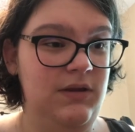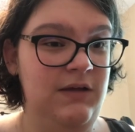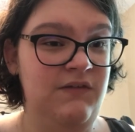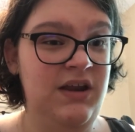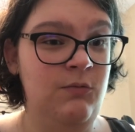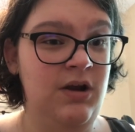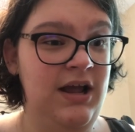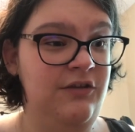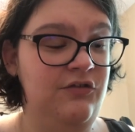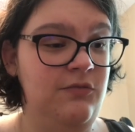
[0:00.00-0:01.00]
if anyone
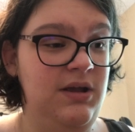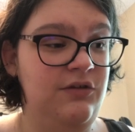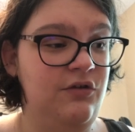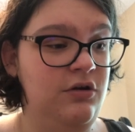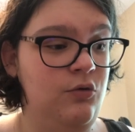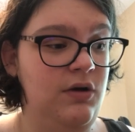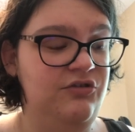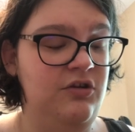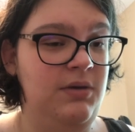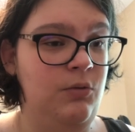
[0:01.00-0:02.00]
asks me a certain
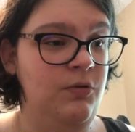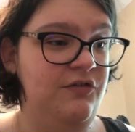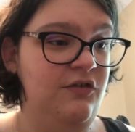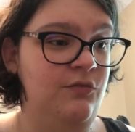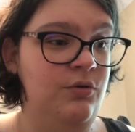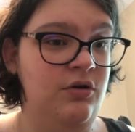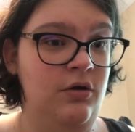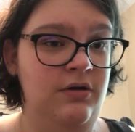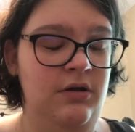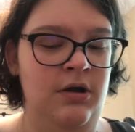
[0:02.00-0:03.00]
question about what
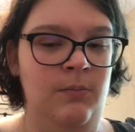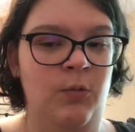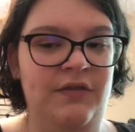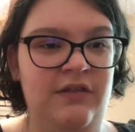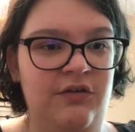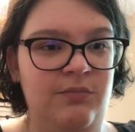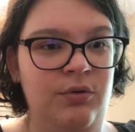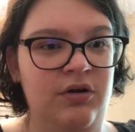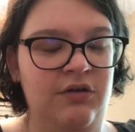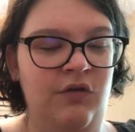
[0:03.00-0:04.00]
this
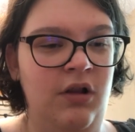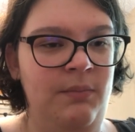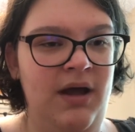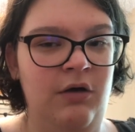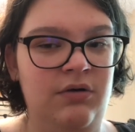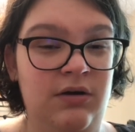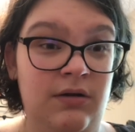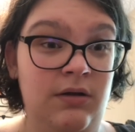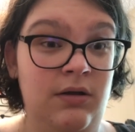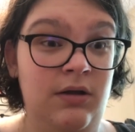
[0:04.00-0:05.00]
book is all about,
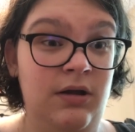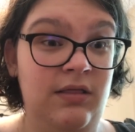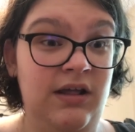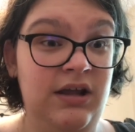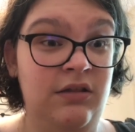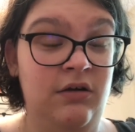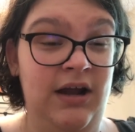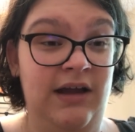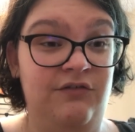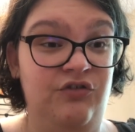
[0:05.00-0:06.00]
they either
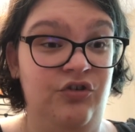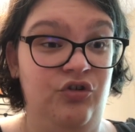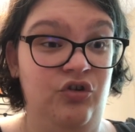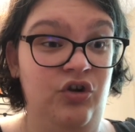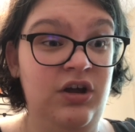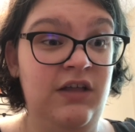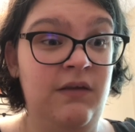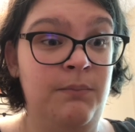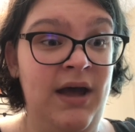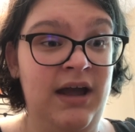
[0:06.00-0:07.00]
have to look at
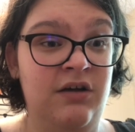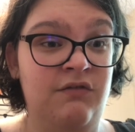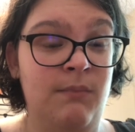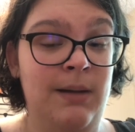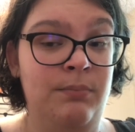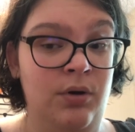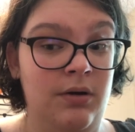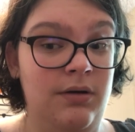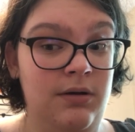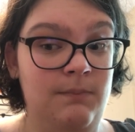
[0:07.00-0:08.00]
the back of my
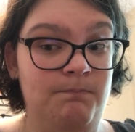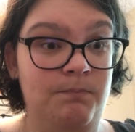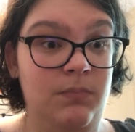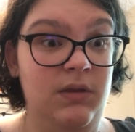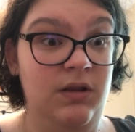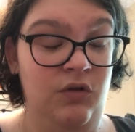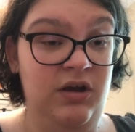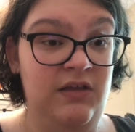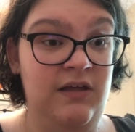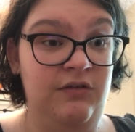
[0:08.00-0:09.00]
book,
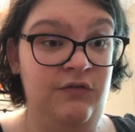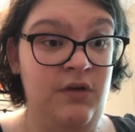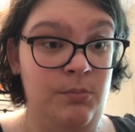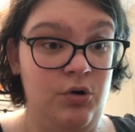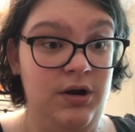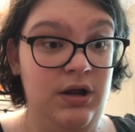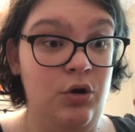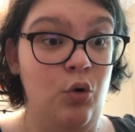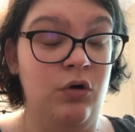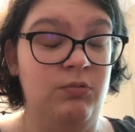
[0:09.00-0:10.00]
look at that summary,
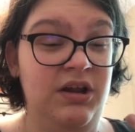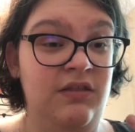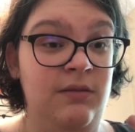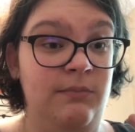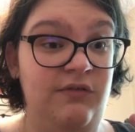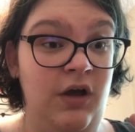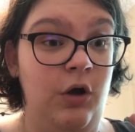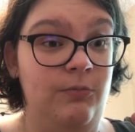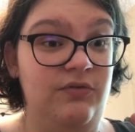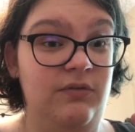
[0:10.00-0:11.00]
or read it
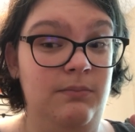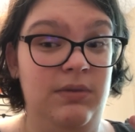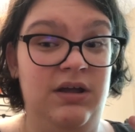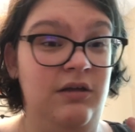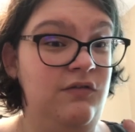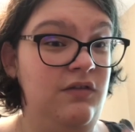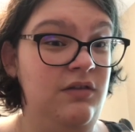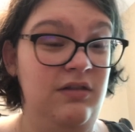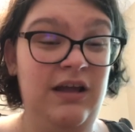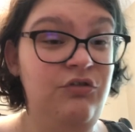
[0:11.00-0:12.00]
themselves. Because
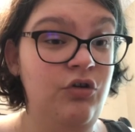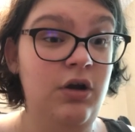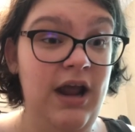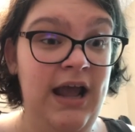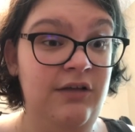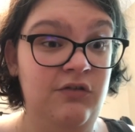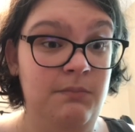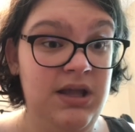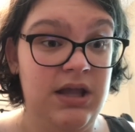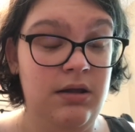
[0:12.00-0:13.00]
they shouldn't ask
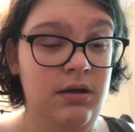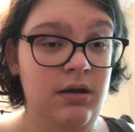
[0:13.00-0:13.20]
me.